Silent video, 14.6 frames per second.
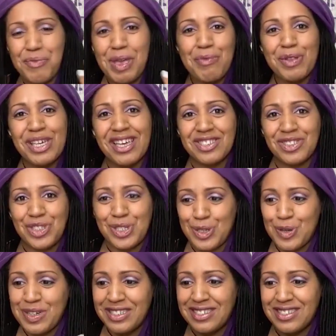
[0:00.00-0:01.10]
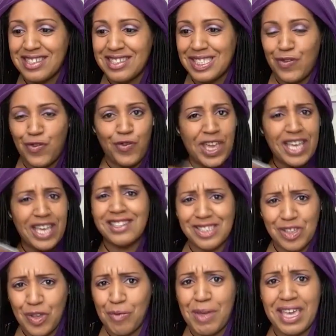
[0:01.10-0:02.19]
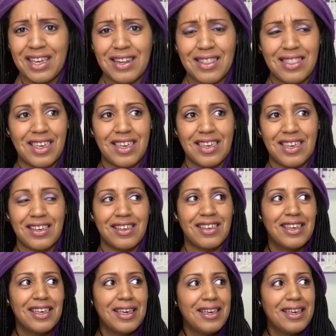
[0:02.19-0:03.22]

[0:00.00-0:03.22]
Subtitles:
people get too into this fake it till you make it thing,